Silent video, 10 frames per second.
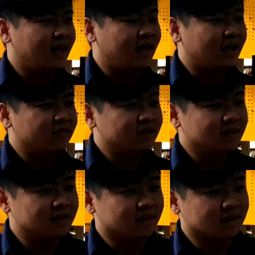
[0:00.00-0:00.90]
And after
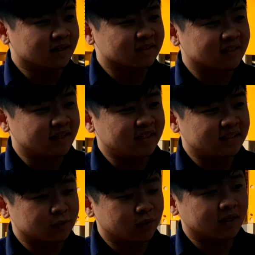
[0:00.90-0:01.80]
the circuit
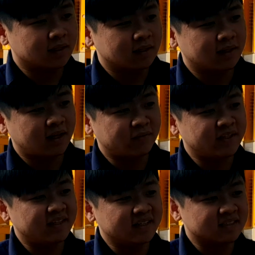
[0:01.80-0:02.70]
is work,
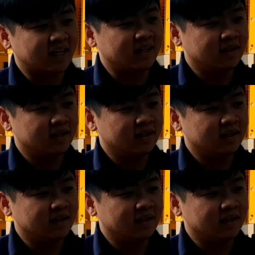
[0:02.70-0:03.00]
everything is done,